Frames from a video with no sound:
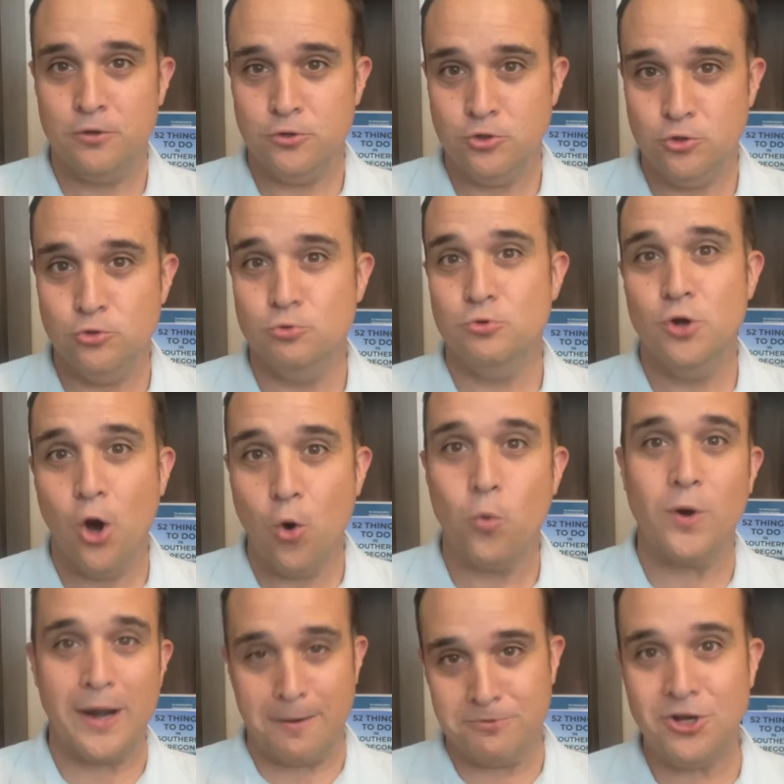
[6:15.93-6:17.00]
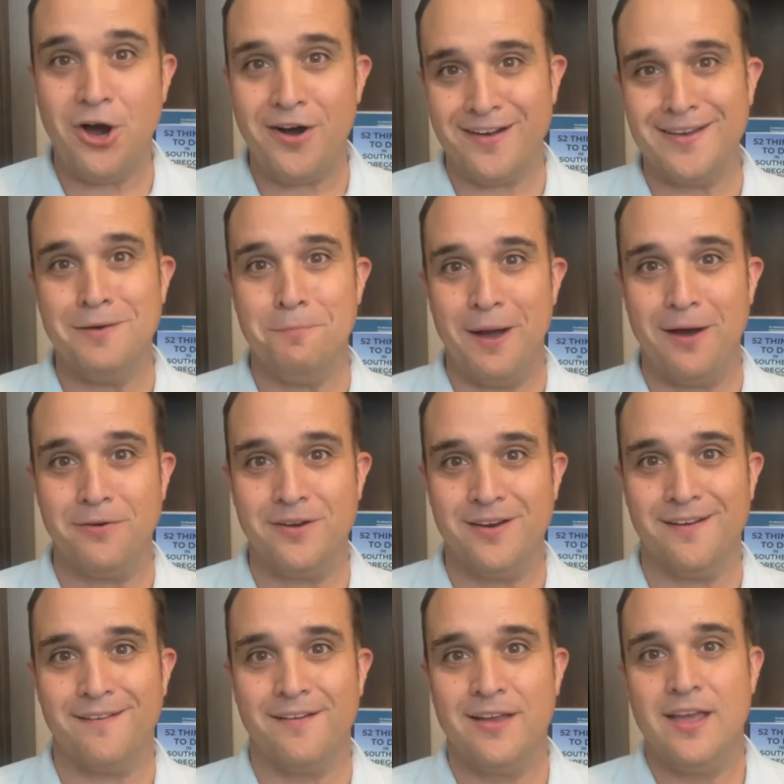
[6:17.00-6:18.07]
you know what I'm talking about
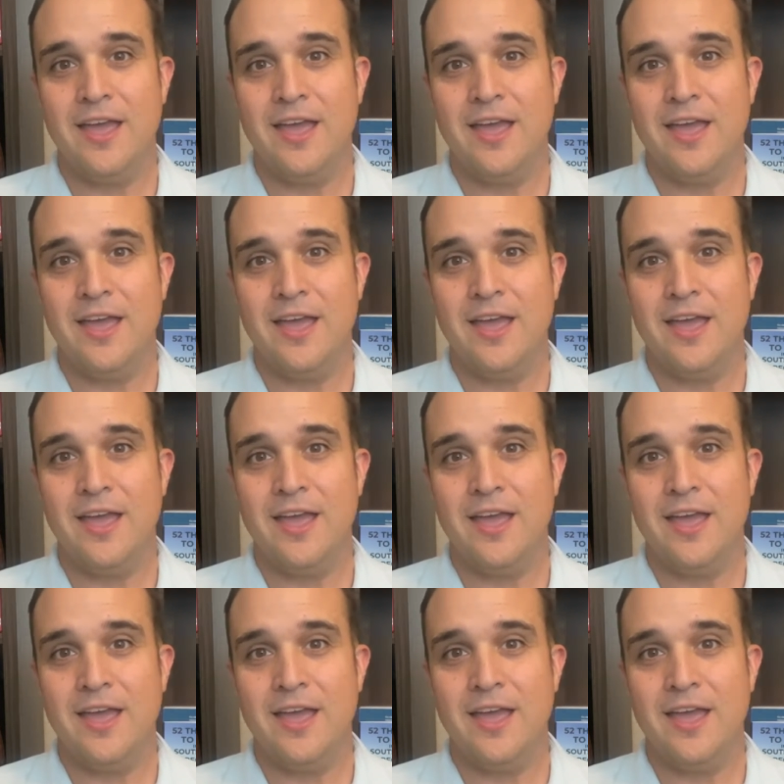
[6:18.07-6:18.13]
here.